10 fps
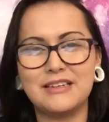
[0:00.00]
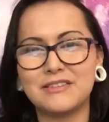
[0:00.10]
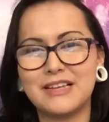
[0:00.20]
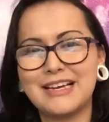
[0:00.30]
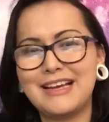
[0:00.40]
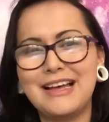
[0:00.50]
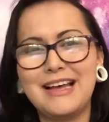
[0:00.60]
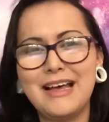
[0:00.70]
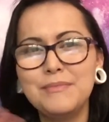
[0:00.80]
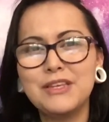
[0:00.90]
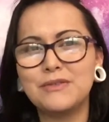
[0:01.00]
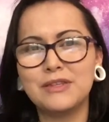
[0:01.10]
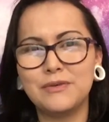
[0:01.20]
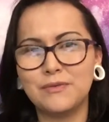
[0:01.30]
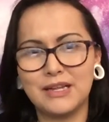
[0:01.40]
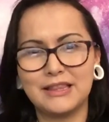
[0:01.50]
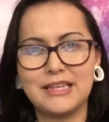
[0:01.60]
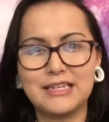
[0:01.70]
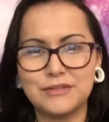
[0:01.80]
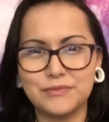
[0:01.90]
You're like, I'm the only one
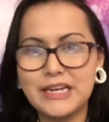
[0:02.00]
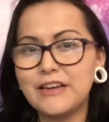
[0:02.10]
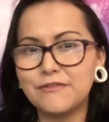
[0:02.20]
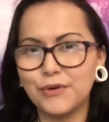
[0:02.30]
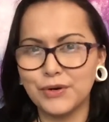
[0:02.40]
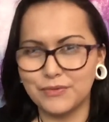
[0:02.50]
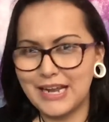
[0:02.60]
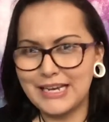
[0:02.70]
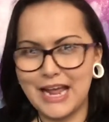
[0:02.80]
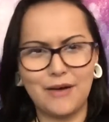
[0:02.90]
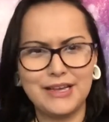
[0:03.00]
that it's reading for right now.